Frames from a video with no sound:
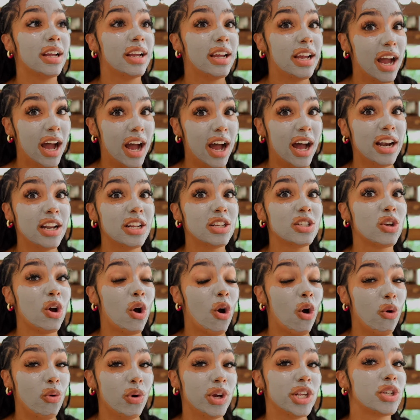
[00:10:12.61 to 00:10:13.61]
God is
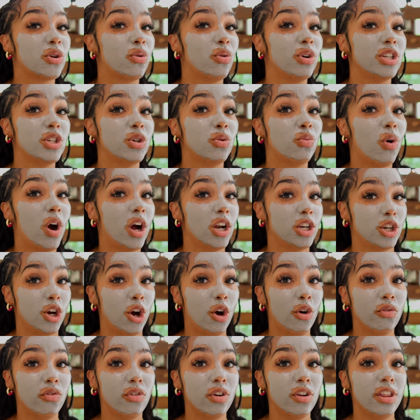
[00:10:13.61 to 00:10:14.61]
always going to watch
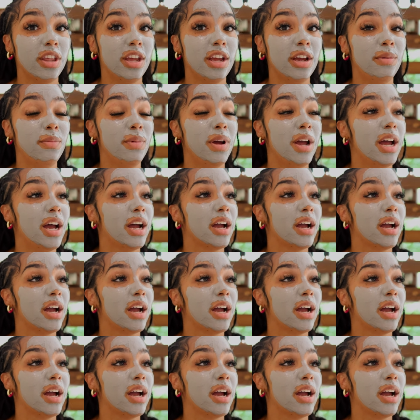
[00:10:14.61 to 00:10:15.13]
over them.